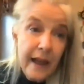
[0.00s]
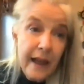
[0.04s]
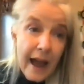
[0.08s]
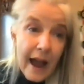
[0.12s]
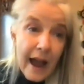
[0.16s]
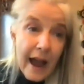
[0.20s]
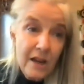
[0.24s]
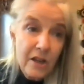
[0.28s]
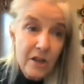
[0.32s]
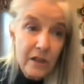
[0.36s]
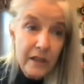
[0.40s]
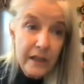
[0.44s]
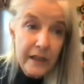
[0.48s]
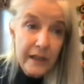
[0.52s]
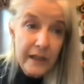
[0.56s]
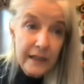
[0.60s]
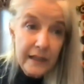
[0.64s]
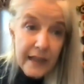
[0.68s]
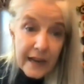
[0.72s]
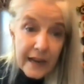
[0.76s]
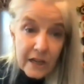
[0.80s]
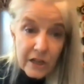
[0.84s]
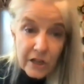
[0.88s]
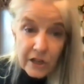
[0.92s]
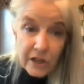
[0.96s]
actually
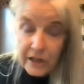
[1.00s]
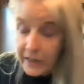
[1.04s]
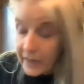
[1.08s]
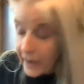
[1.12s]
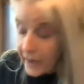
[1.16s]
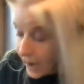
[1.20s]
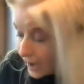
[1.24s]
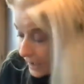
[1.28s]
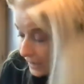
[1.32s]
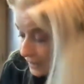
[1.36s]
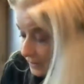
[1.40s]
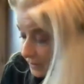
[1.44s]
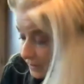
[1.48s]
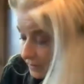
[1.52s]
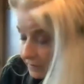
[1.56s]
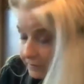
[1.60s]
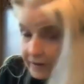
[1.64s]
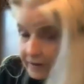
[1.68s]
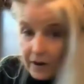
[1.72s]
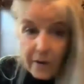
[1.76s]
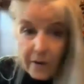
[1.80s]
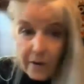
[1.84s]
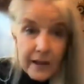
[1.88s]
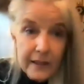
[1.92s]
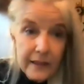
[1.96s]
election night, the
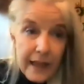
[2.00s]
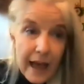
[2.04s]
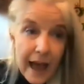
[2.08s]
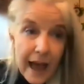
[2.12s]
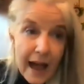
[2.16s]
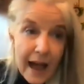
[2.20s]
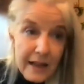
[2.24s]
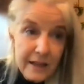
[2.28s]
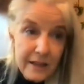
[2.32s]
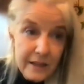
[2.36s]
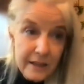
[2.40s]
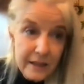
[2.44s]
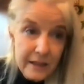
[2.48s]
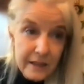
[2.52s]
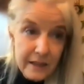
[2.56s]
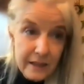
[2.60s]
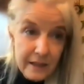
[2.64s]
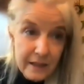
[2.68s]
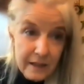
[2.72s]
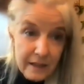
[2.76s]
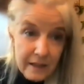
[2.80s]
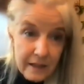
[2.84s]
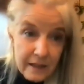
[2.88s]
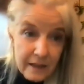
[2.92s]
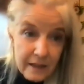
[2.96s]
very last
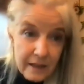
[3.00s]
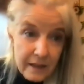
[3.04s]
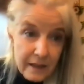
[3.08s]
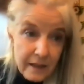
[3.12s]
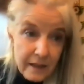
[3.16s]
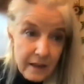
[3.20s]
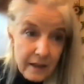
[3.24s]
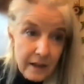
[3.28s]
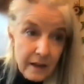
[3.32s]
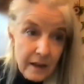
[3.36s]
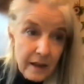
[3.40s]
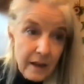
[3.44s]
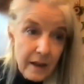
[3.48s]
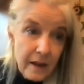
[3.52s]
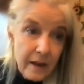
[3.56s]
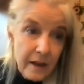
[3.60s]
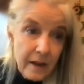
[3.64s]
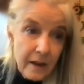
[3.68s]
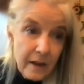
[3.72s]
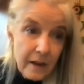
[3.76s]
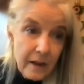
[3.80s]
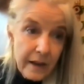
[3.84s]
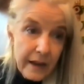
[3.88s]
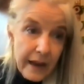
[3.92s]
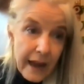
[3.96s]

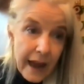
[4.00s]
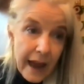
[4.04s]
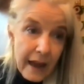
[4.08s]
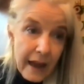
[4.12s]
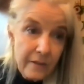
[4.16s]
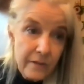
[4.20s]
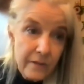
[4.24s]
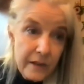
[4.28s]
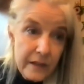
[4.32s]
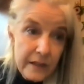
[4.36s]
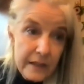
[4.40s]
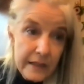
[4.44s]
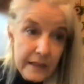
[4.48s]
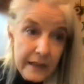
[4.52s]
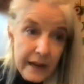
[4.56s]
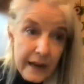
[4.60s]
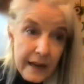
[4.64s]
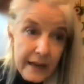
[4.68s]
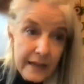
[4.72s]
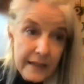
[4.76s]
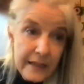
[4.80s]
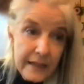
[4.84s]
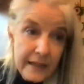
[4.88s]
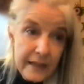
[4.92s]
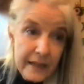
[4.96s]
canvas that I
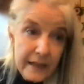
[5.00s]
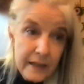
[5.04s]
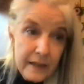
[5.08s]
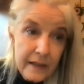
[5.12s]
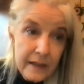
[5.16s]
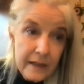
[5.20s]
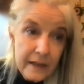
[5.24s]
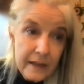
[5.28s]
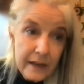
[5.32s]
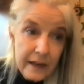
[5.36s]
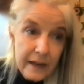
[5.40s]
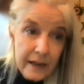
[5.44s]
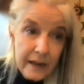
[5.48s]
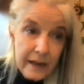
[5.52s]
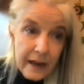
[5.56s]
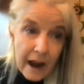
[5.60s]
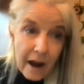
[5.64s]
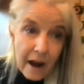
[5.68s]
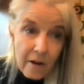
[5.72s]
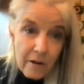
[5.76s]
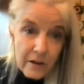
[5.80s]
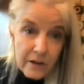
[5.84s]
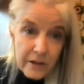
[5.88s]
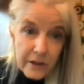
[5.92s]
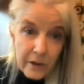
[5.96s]
did in
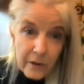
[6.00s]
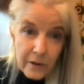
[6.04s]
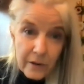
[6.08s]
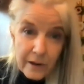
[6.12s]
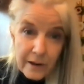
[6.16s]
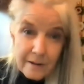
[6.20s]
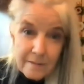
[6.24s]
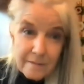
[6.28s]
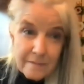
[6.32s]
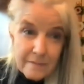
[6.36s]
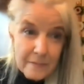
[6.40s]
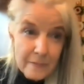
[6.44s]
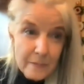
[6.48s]
Arizona.